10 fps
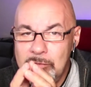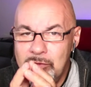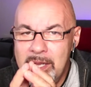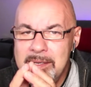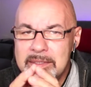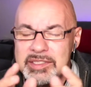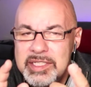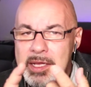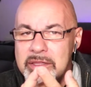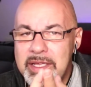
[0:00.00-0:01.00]
Right? A
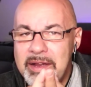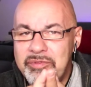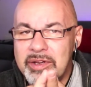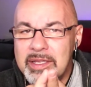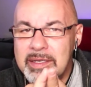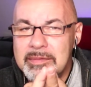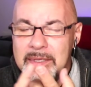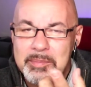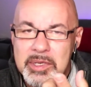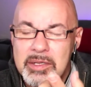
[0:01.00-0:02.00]
South African,
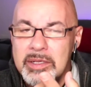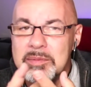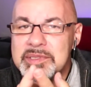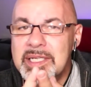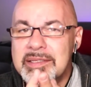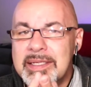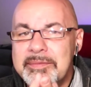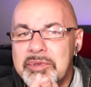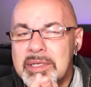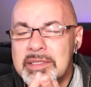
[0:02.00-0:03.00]
I'm going to call him South
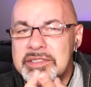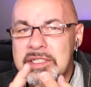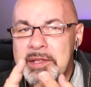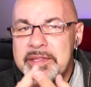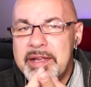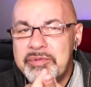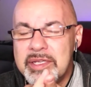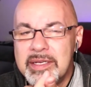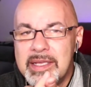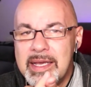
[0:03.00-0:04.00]
African, a South
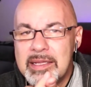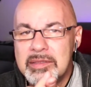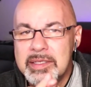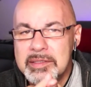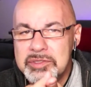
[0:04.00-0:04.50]
African Catholic, and